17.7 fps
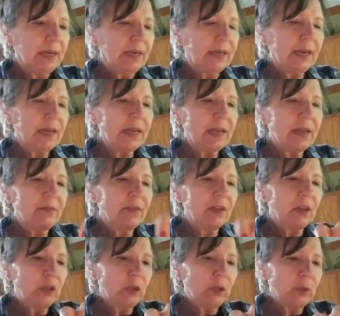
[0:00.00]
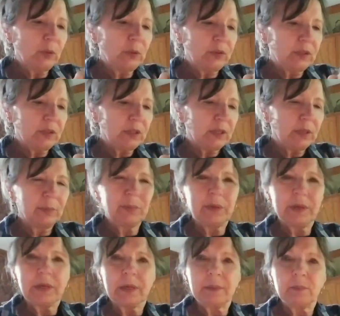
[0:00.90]
and I haven't used it
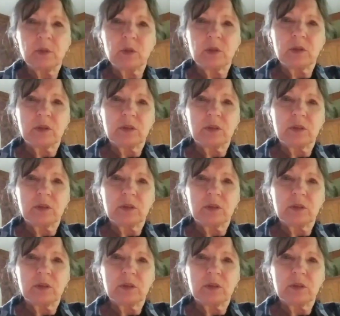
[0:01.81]
but I'm